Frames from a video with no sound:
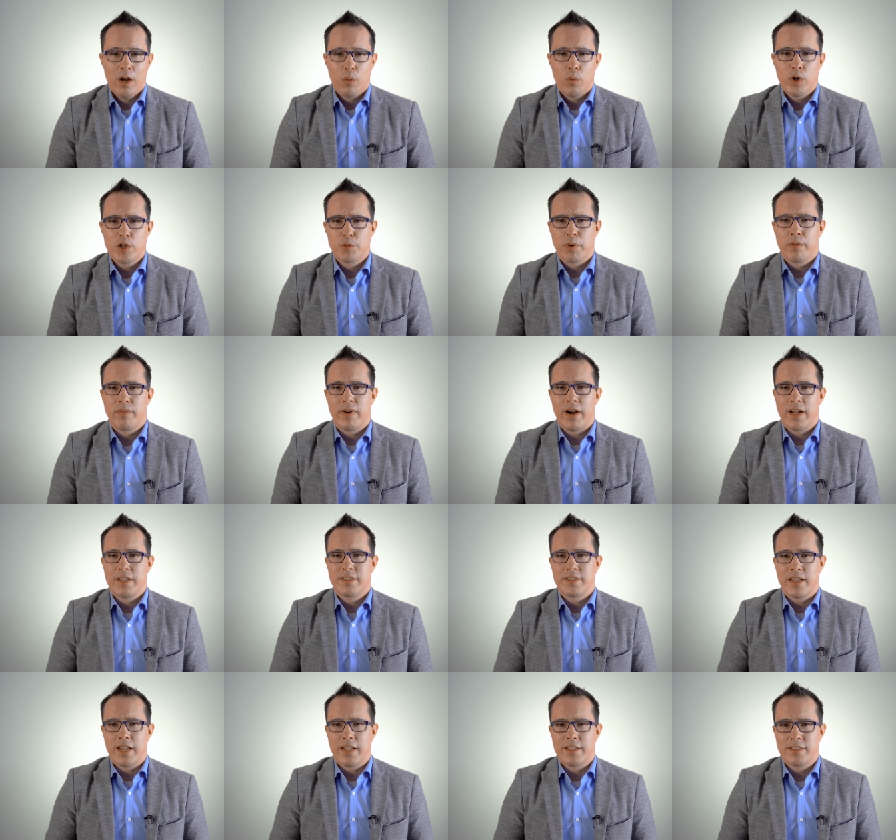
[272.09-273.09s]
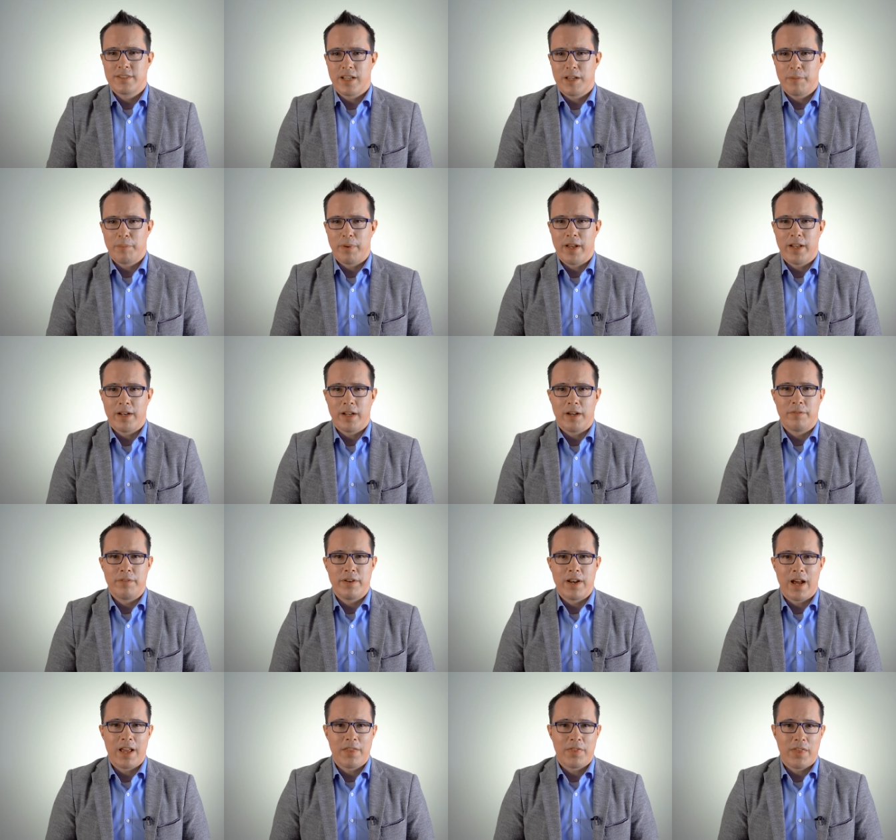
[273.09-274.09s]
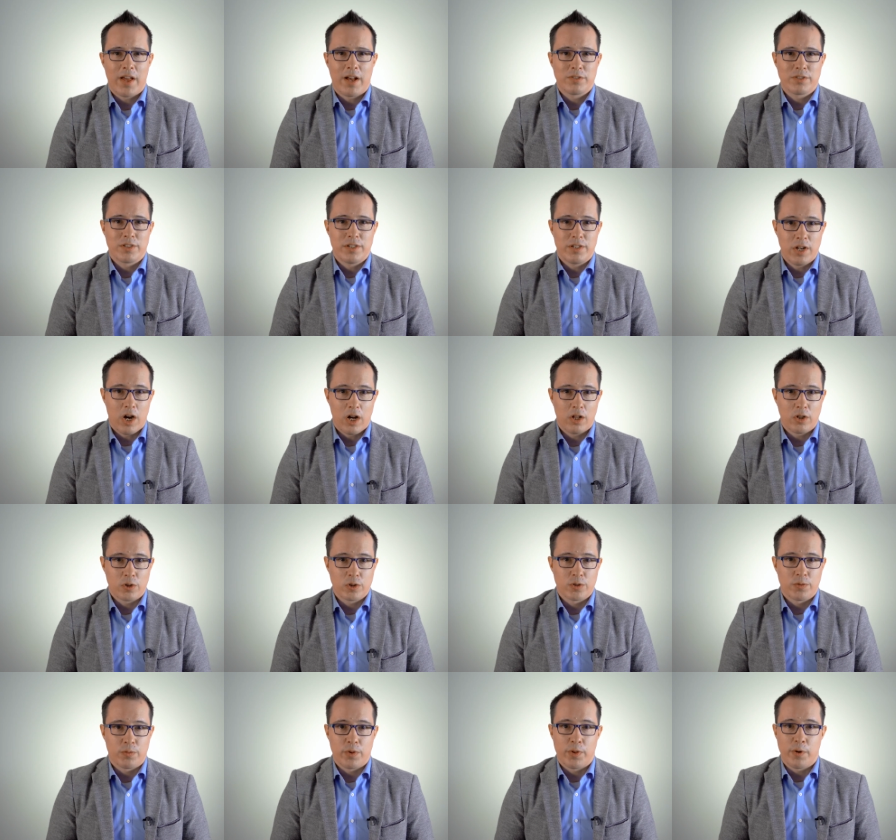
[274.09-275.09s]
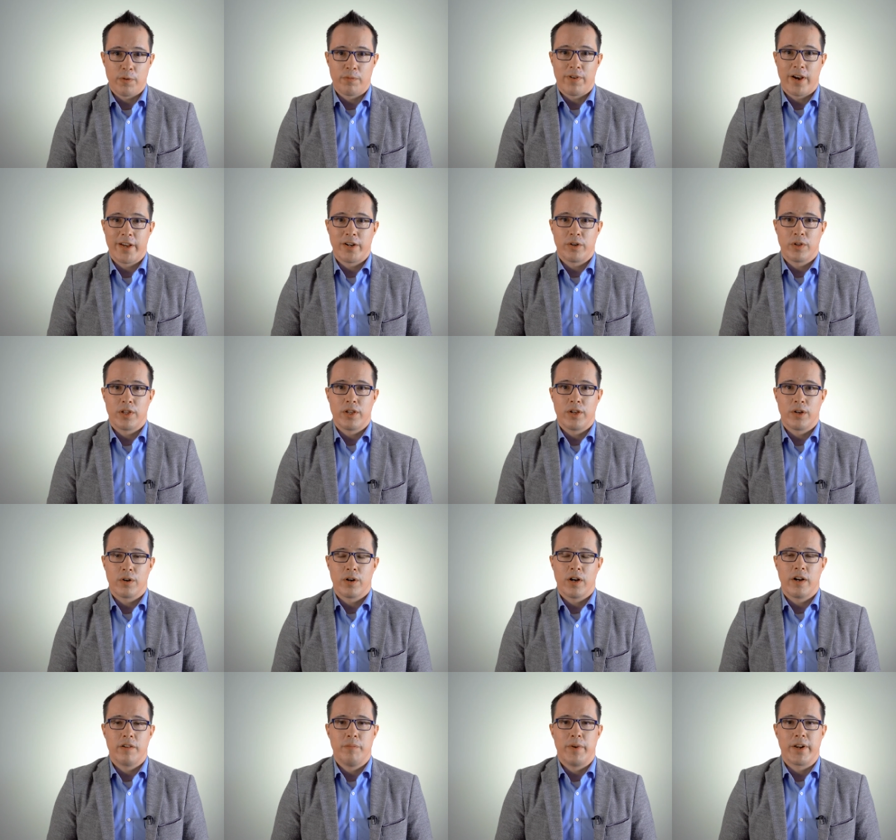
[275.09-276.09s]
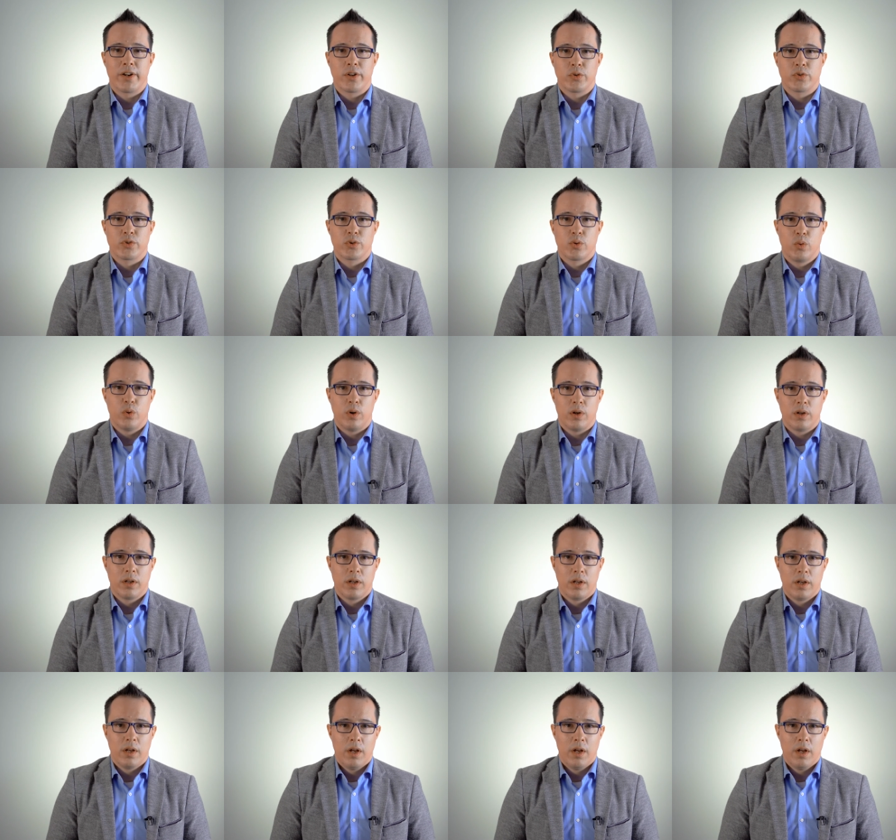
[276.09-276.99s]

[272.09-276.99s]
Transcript: which provides a stipend of nine thousand dollars for their final year of medical school.